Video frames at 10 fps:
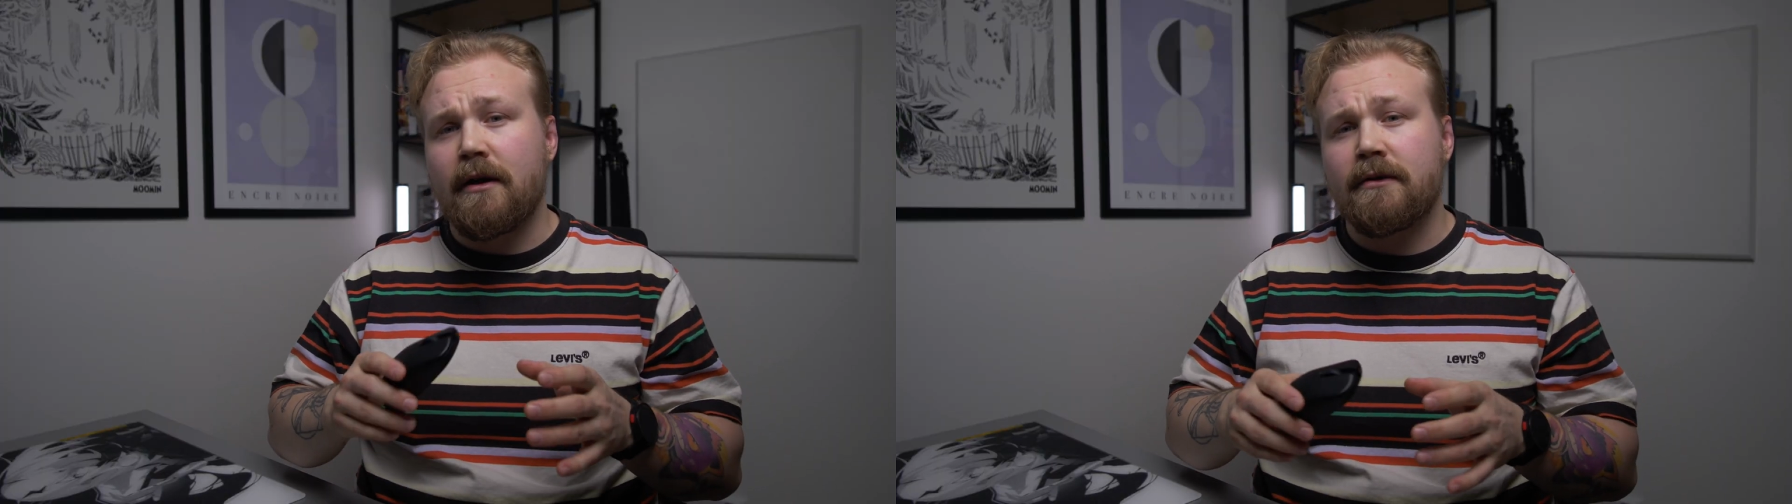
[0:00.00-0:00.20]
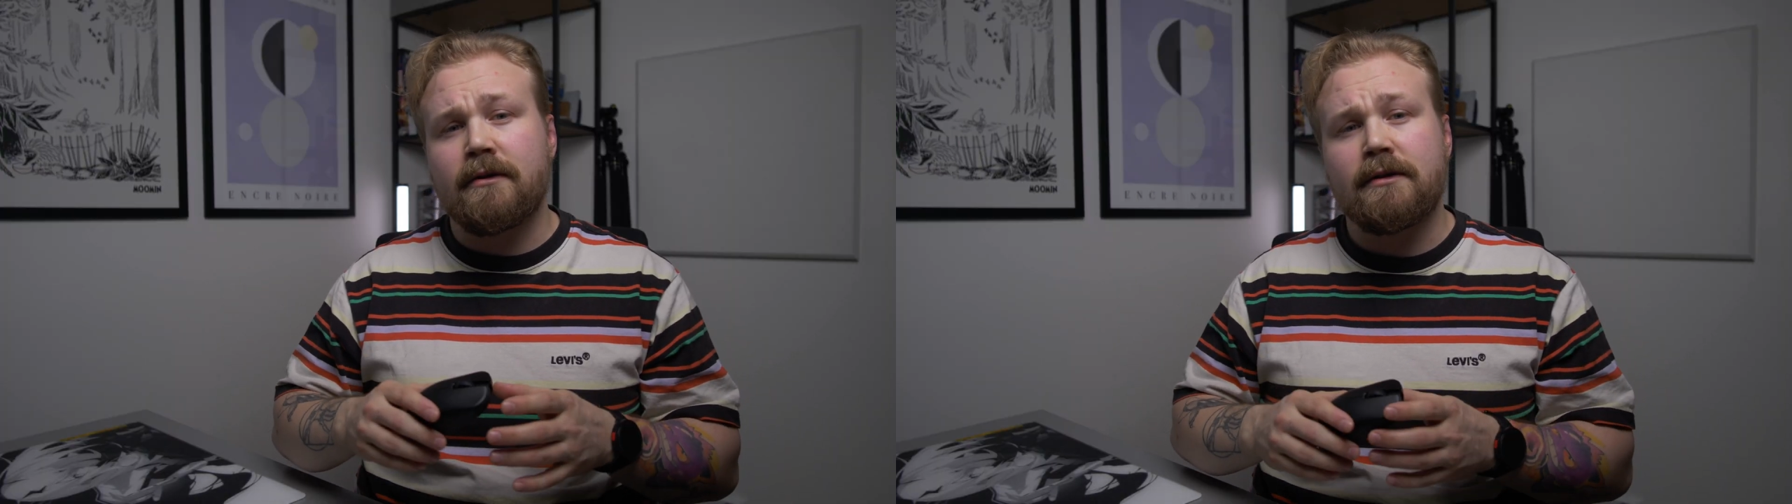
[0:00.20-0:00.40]

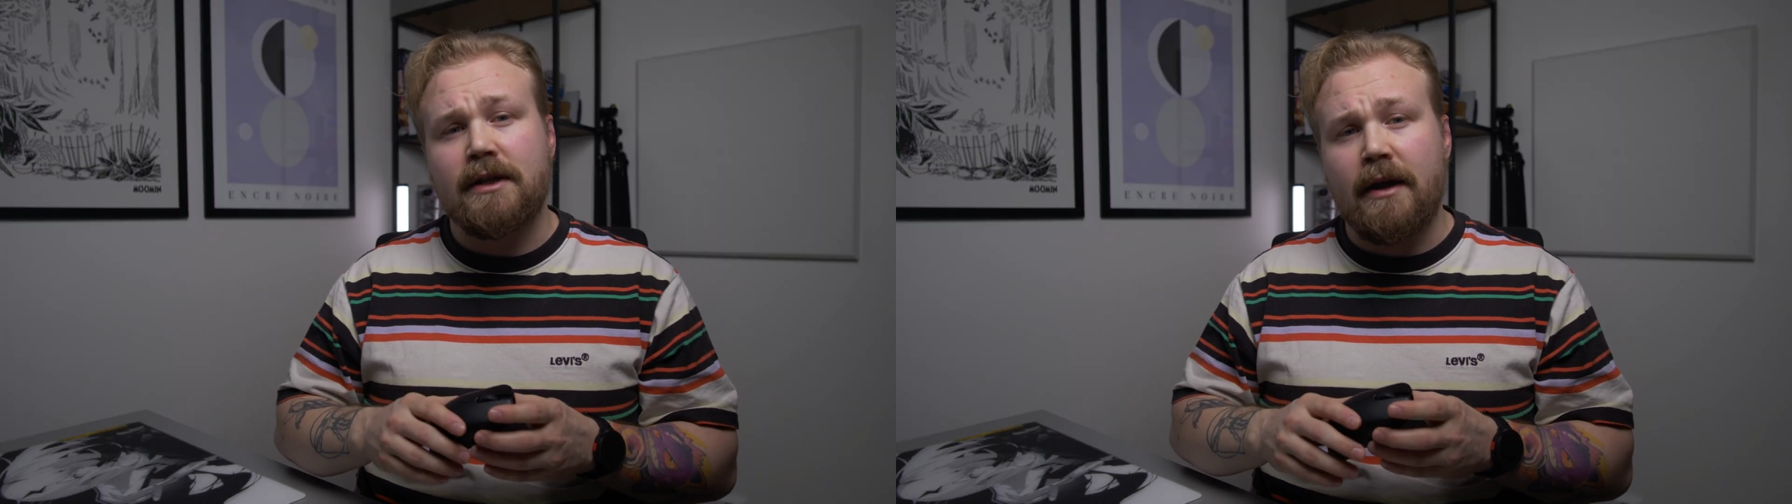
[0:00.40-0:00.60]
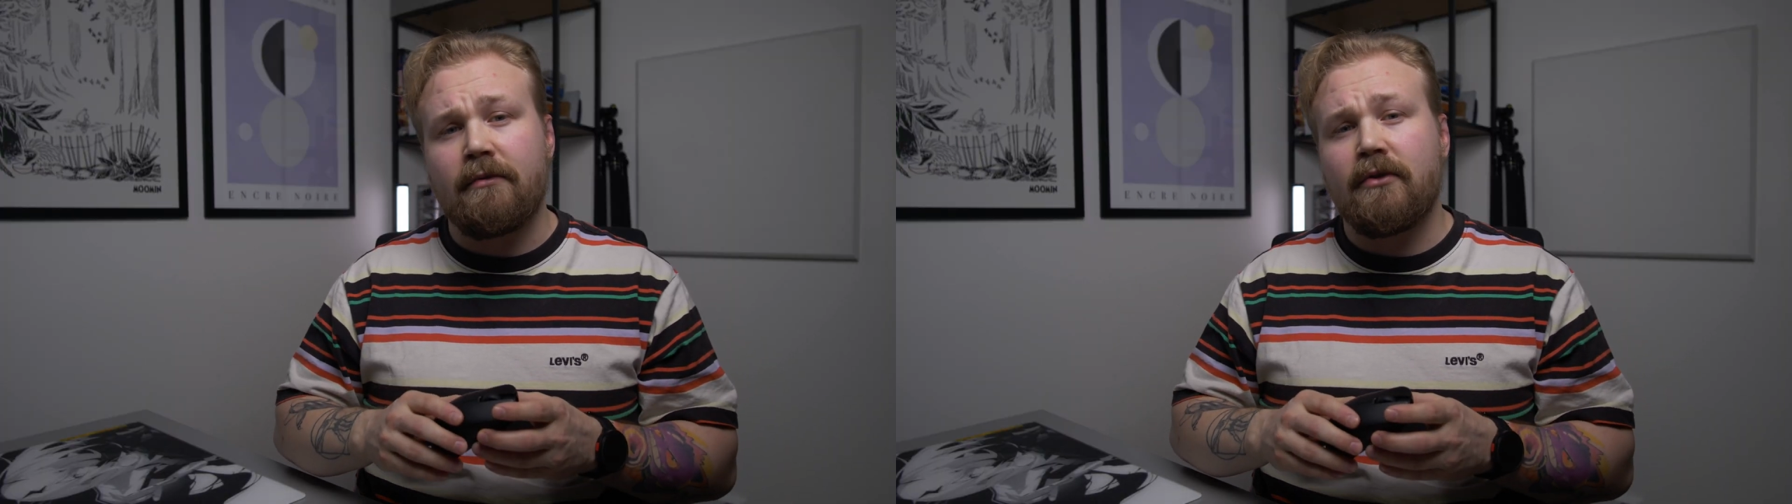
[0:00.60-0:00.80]
other
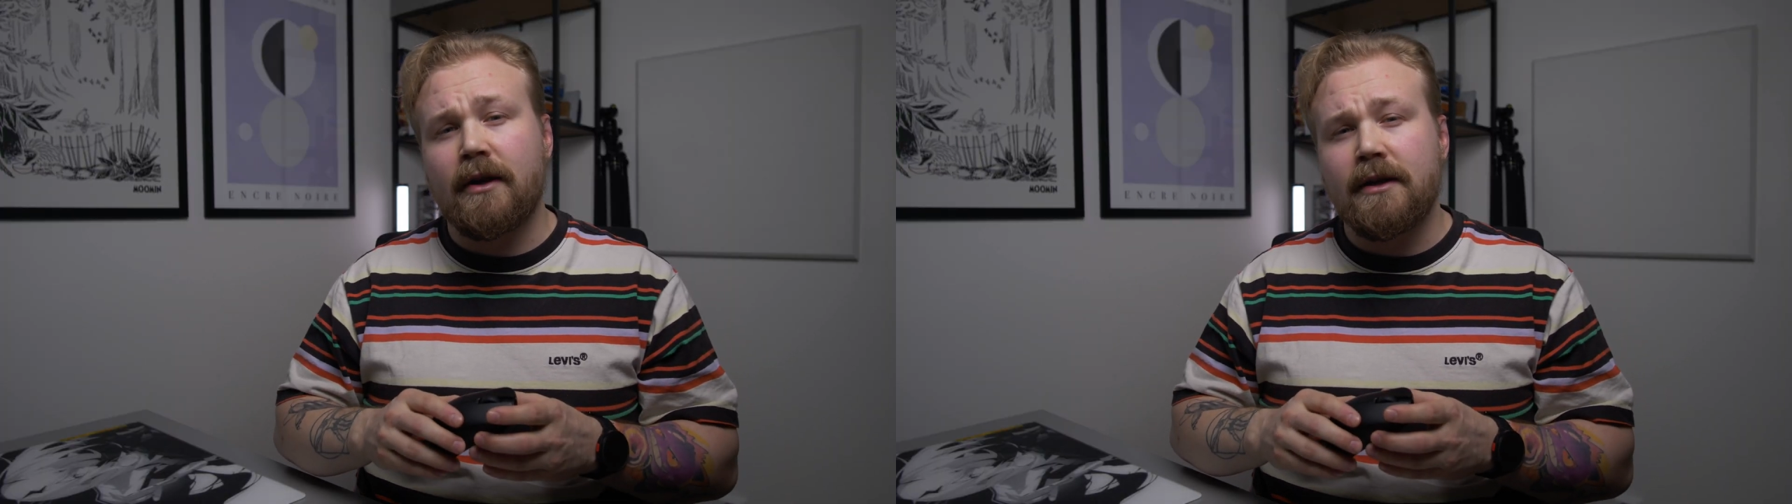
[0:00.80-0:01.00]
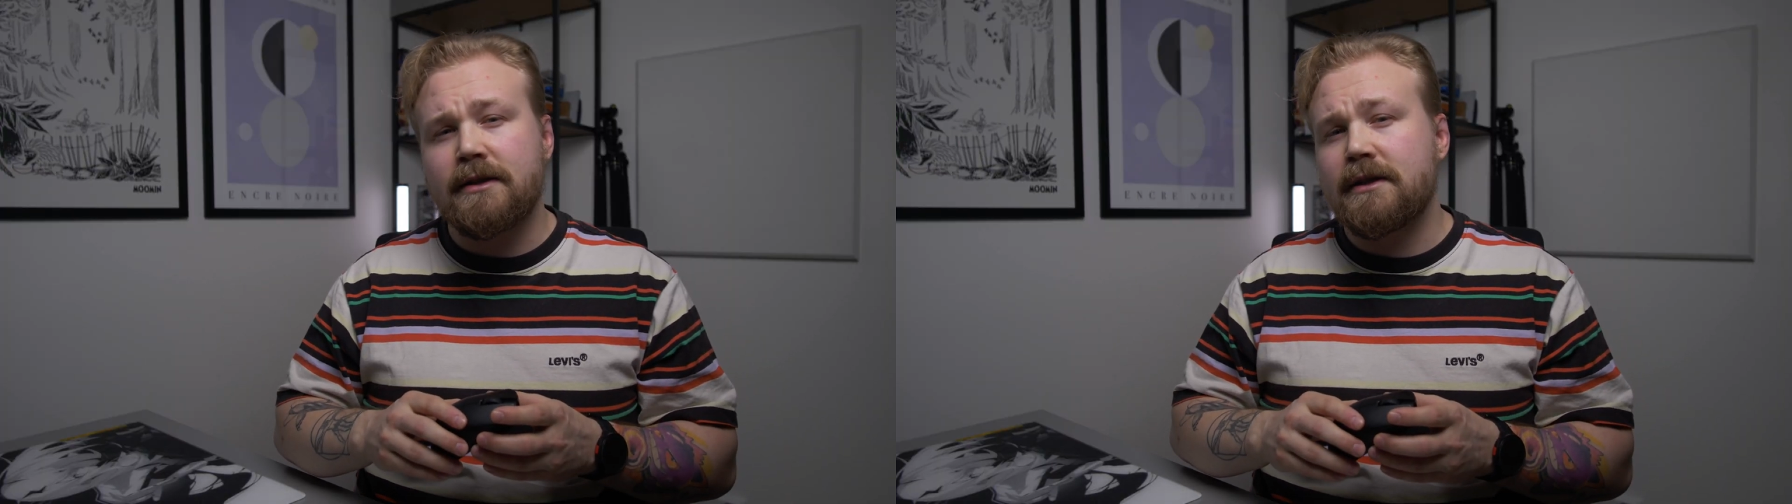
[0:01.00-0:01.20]
tape
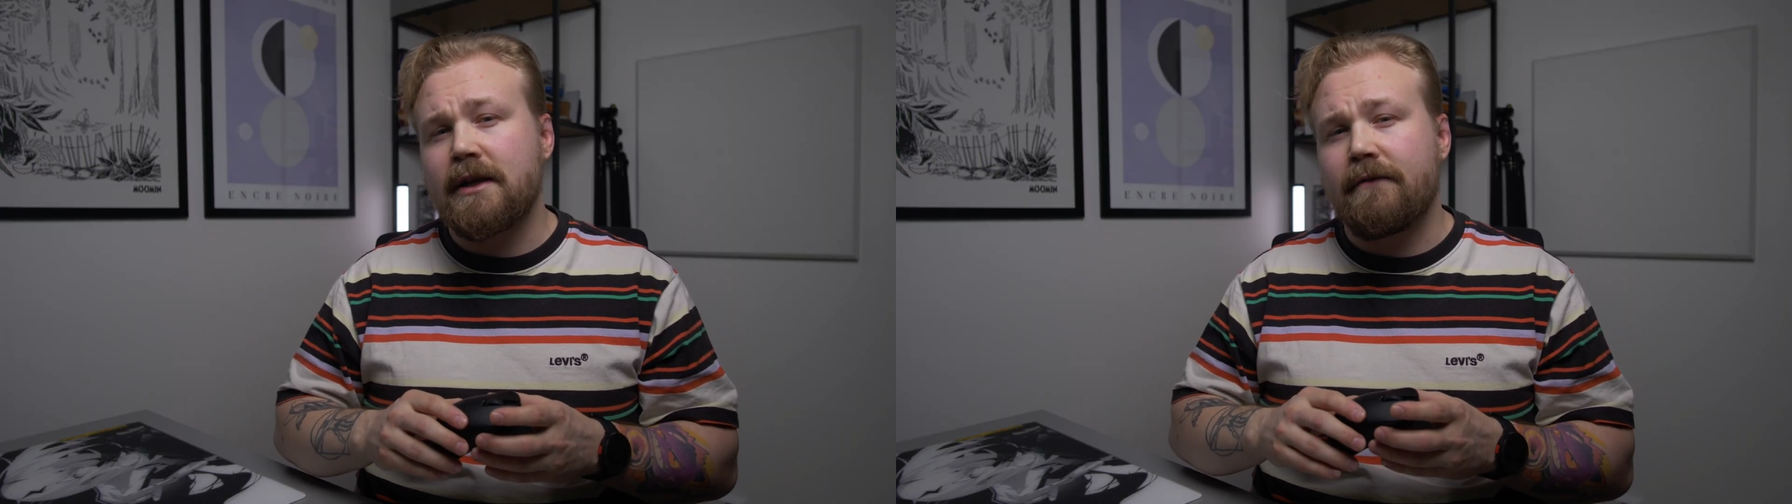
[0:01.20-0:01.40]
thicknesses